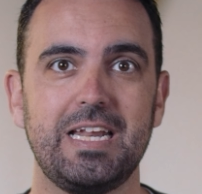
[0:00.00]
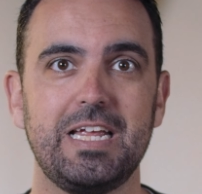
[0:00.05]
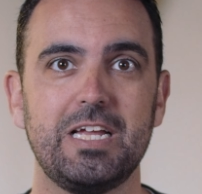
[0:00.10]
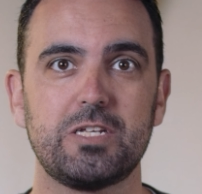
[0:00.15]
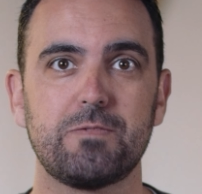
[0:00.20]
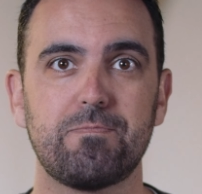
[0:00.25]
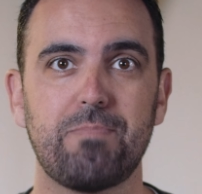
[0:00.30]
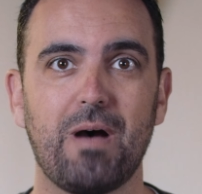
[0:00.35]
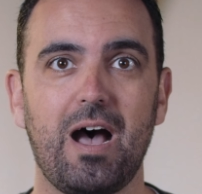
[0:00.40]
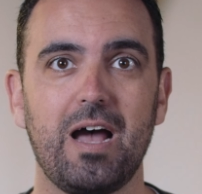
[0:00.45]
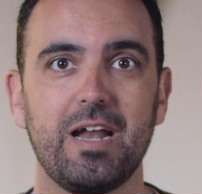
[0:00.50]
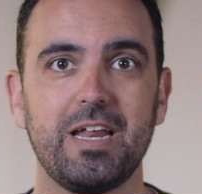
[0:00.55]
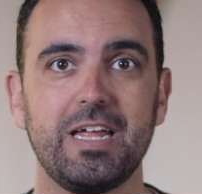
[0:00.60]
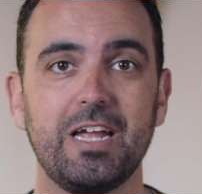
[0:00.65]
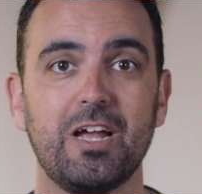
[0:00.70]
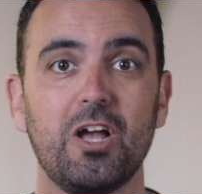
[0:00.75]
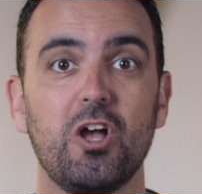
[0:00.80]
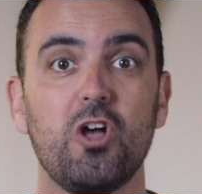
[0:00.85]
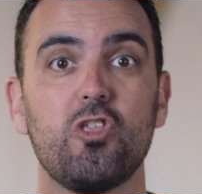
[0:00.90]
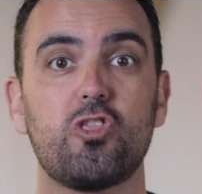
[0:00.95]
his
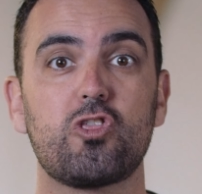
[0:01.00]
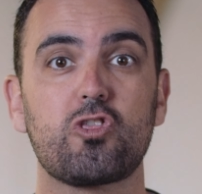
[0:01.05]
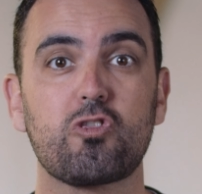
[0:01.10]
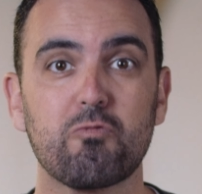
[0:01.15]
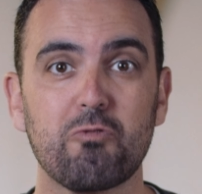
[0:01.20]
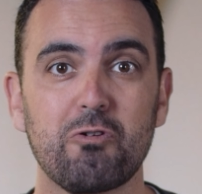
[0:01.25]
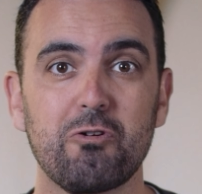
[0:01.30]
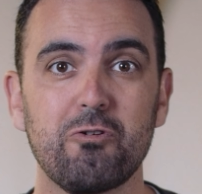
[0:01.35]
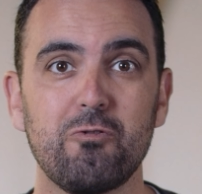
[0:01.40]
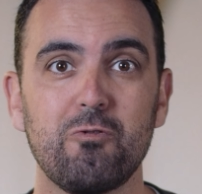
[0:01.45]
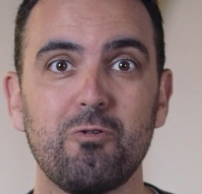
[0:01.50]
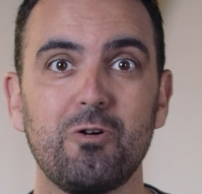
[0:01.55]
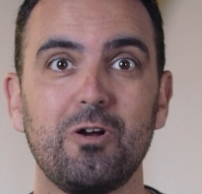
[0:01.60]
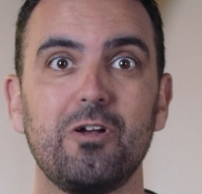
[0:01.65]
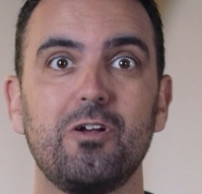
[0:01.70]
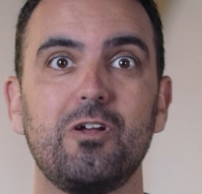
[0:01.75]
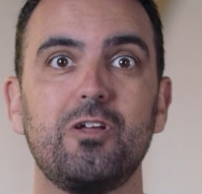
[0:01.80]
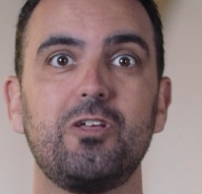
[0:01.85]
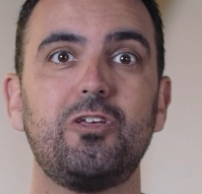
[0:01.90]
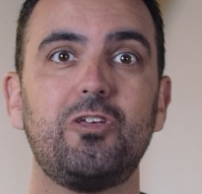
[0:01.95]
body through
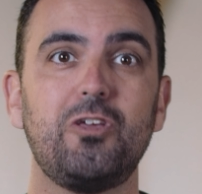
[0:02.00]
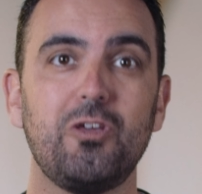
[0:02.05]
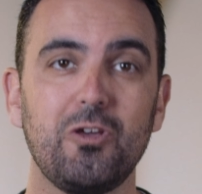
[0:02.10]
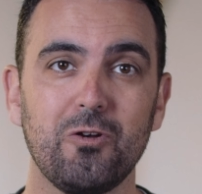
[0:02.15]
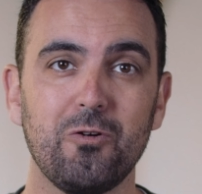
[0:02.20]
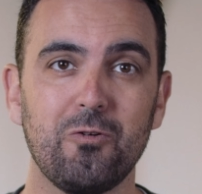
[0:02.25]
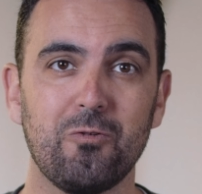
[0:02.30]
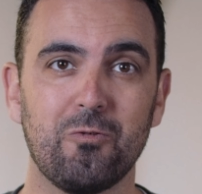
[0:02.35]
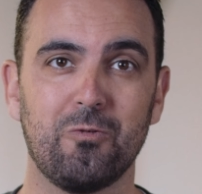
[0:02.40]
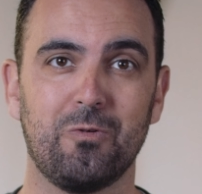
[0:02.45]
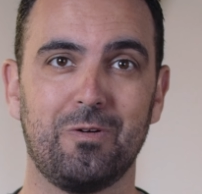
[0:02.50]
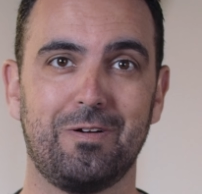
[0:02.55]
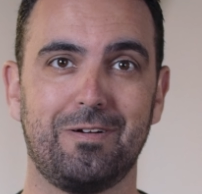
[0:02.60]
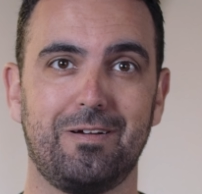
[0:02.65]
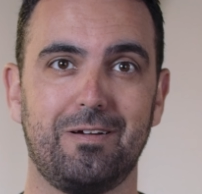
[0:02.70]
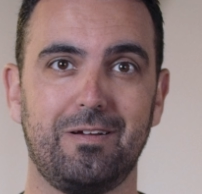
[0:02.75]
you